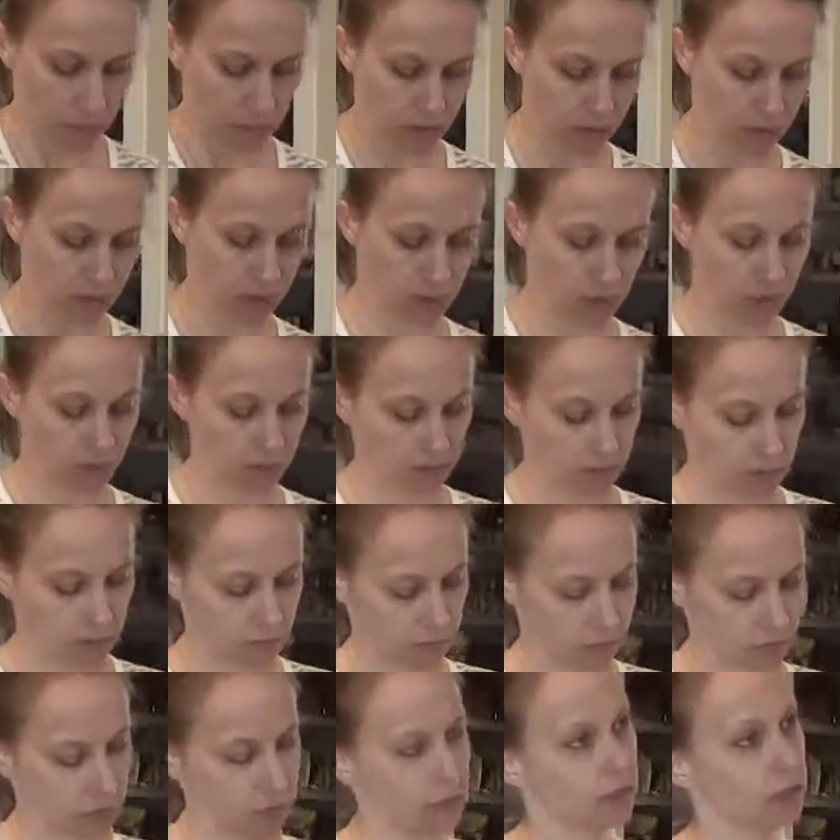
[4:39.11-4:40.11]
and then
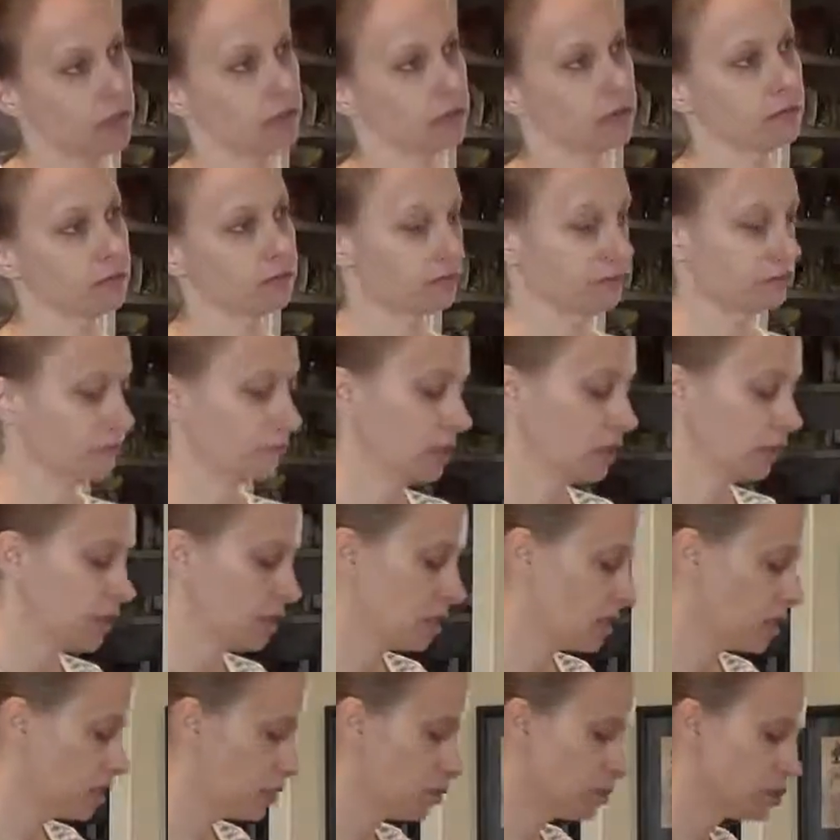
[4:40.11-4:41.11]
there you
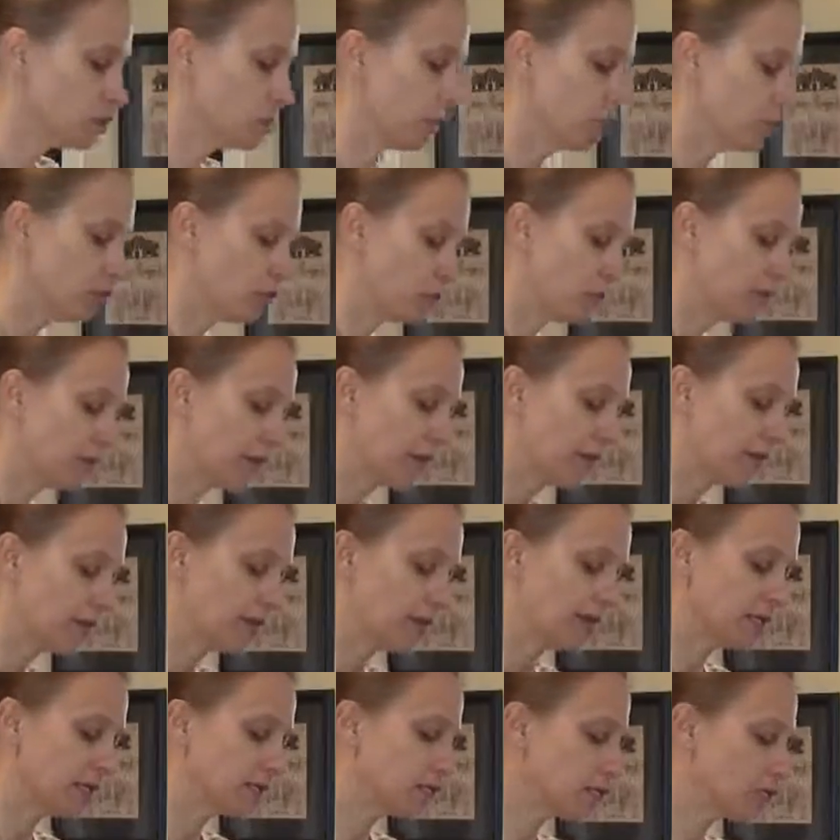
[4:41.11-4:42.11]
go. So before we add
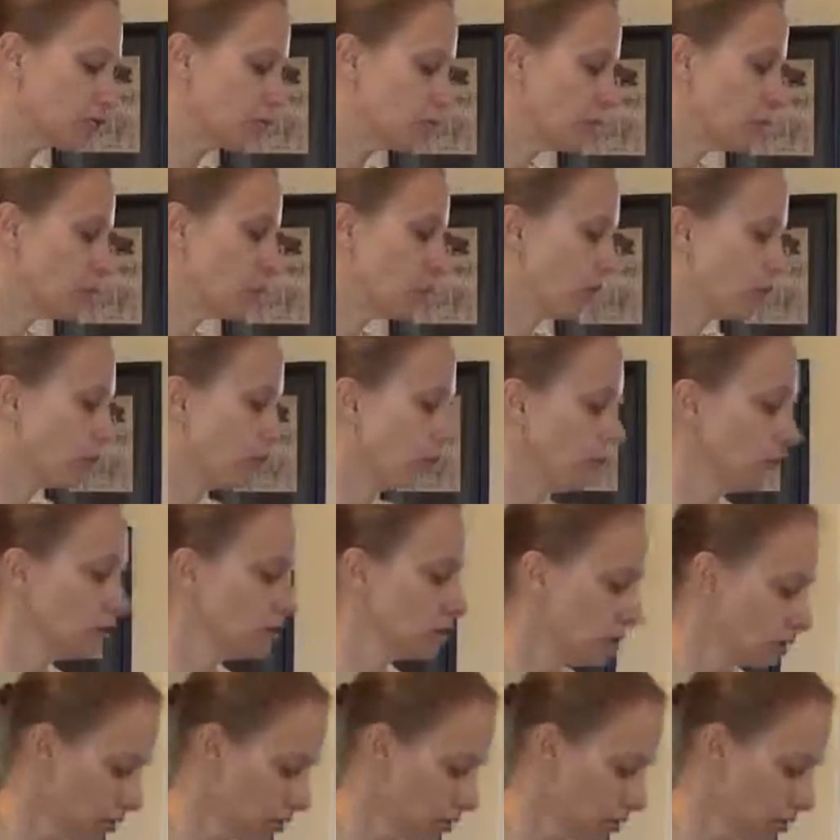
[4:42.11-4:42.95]
that into the bowl,